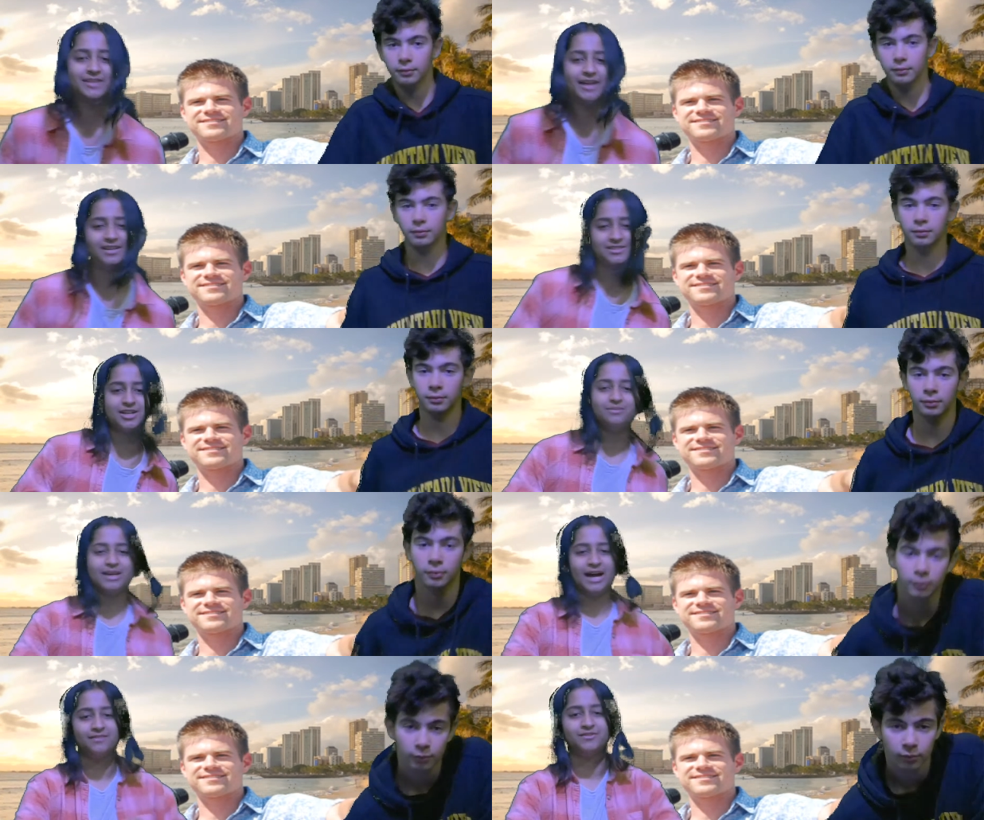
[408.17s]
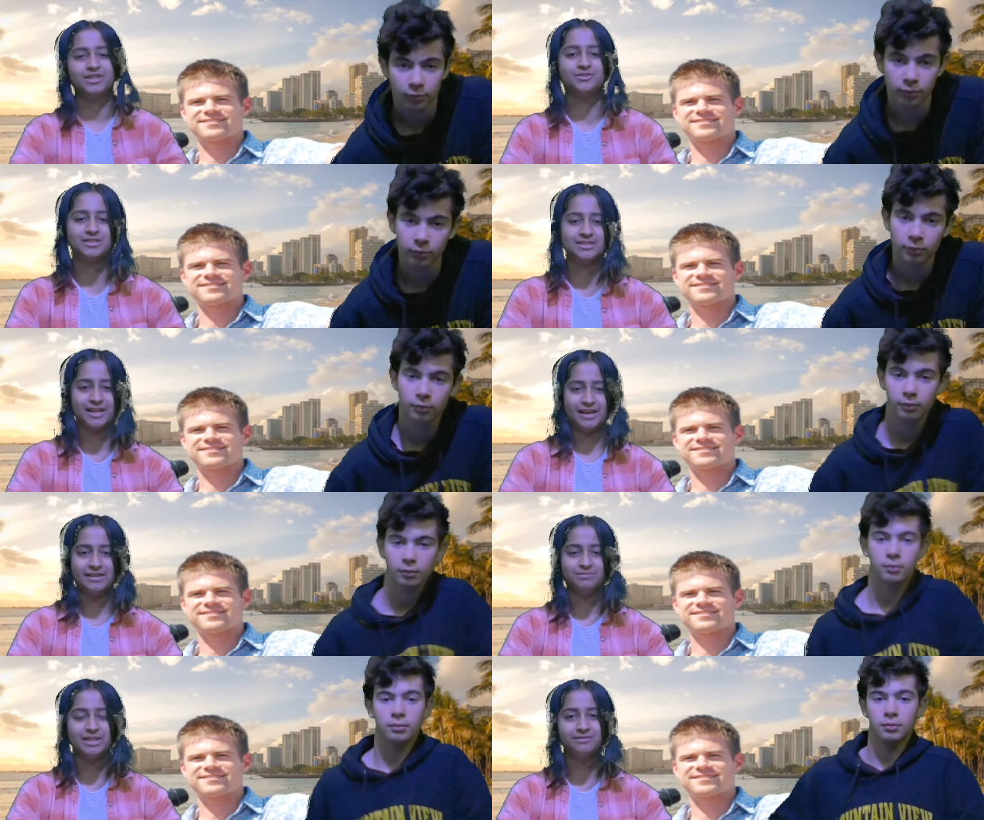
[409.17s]
Speaker 1: that is all we have for you today.
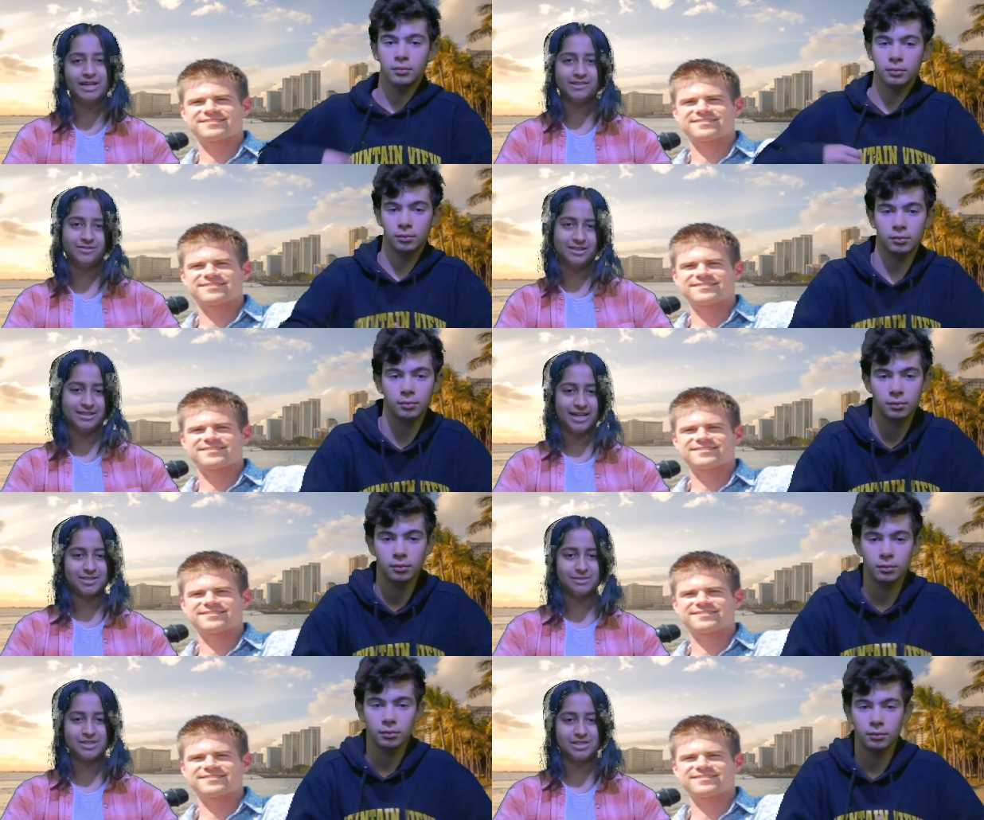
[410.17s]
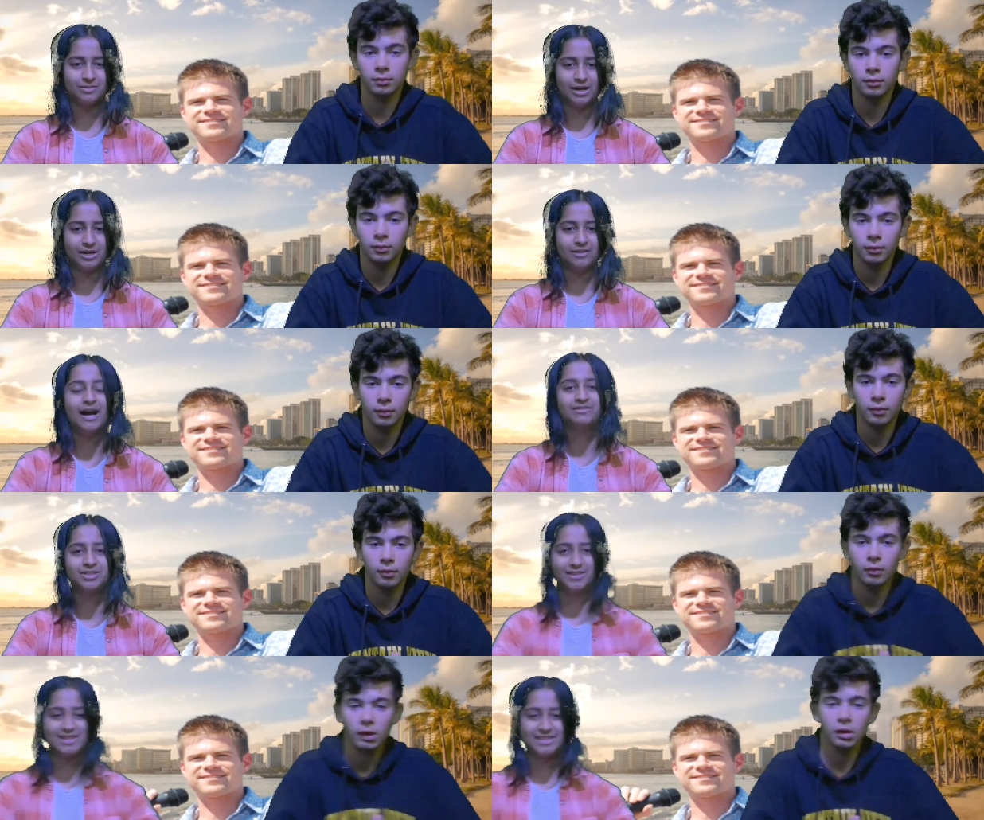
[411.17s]
Be ready for the announcements tomorrow. Have a
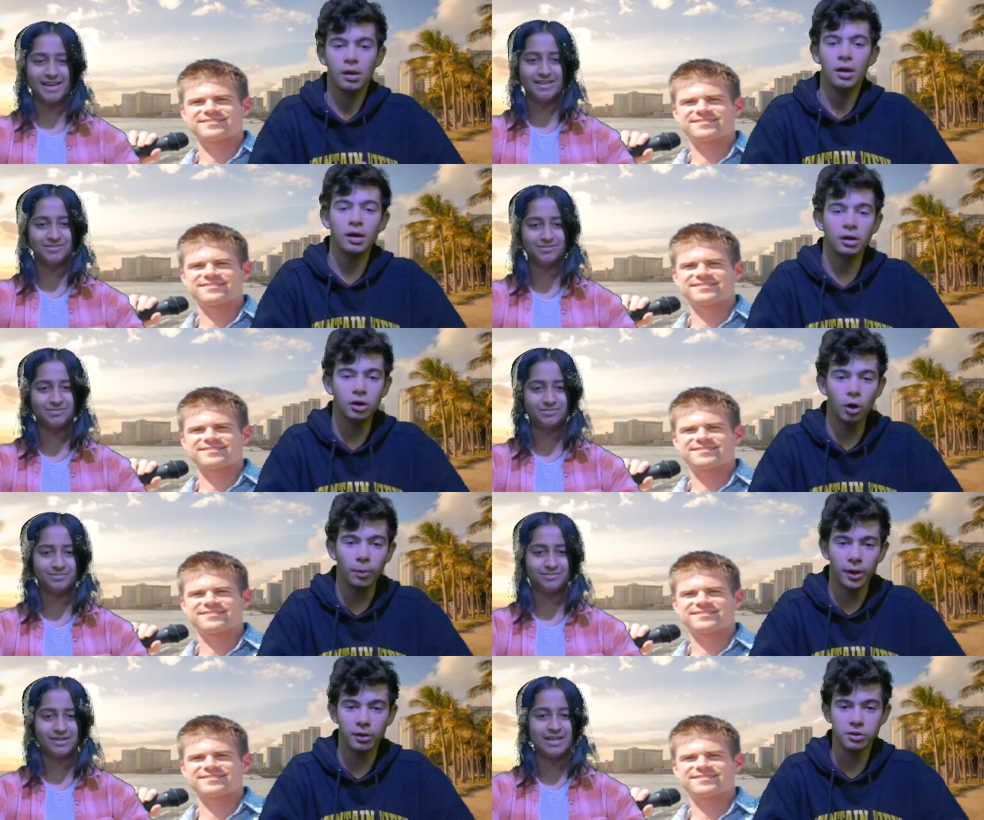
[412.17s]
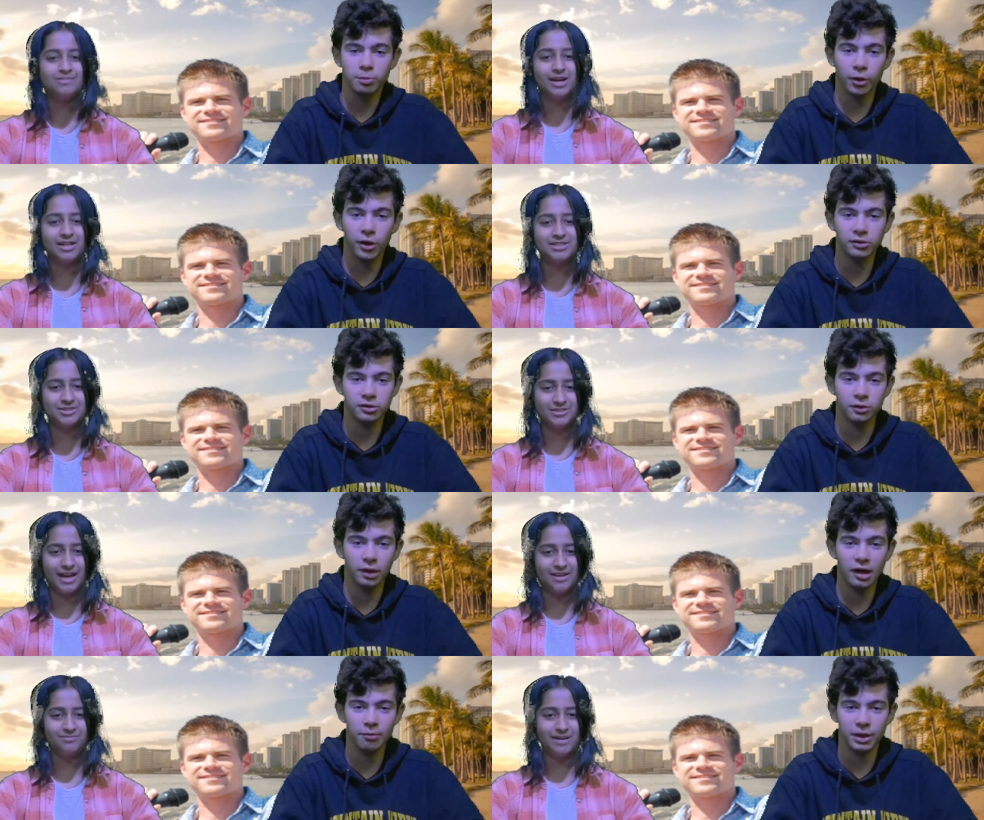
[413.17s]
great day. And go
Speaker 2: Bears. Brought, Brought to you,
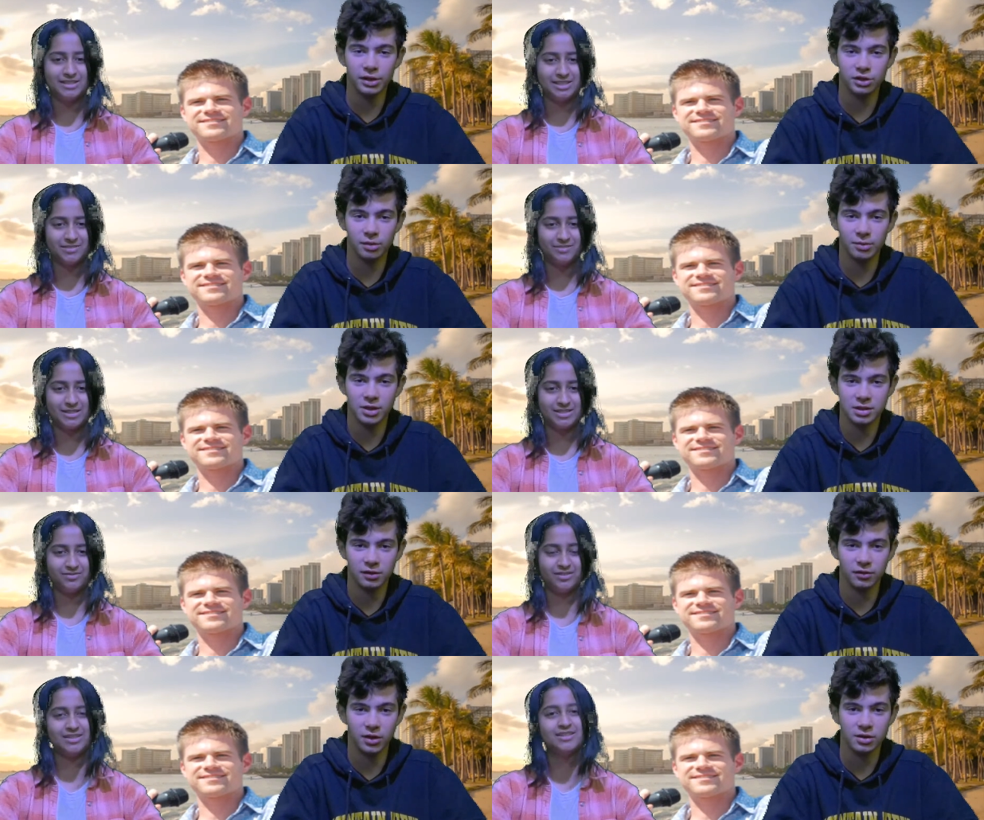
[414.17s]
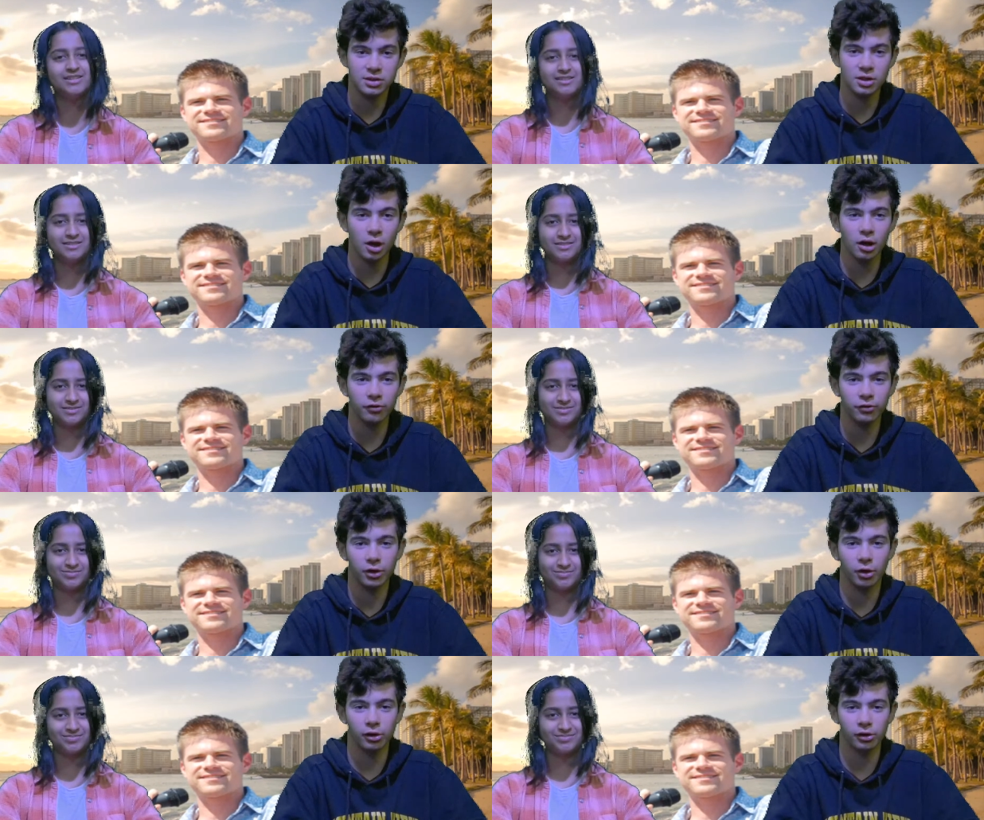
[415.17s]
live by, by GMS TV. Sorry for
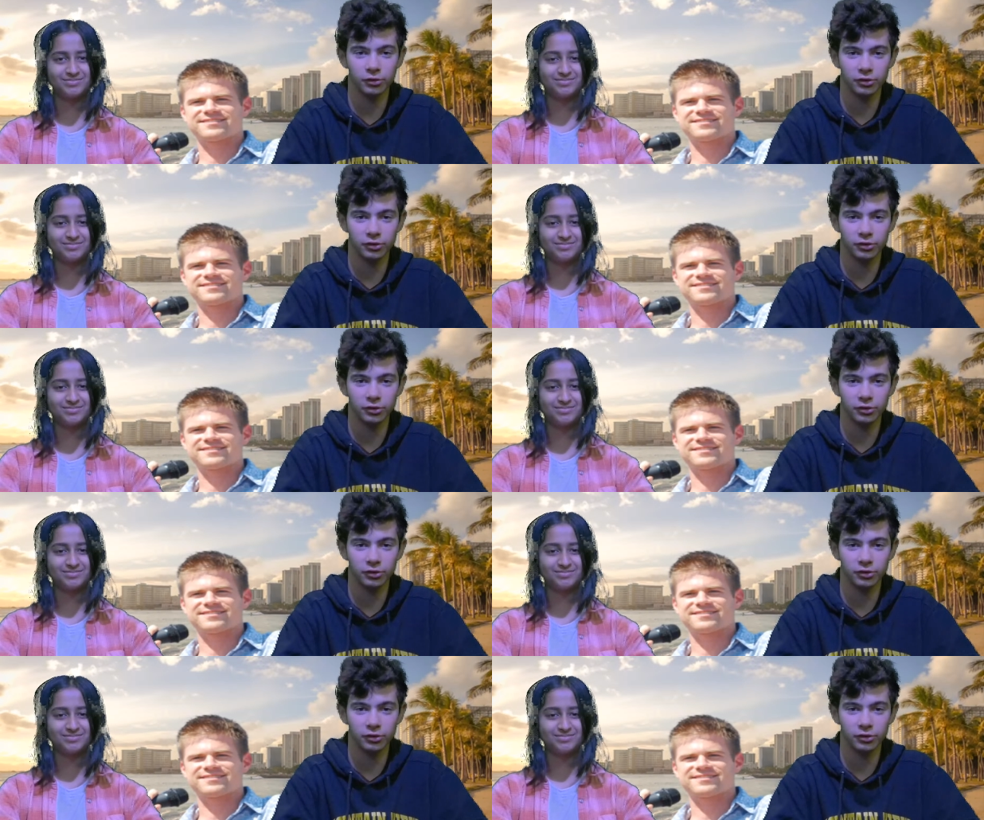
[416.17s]
going over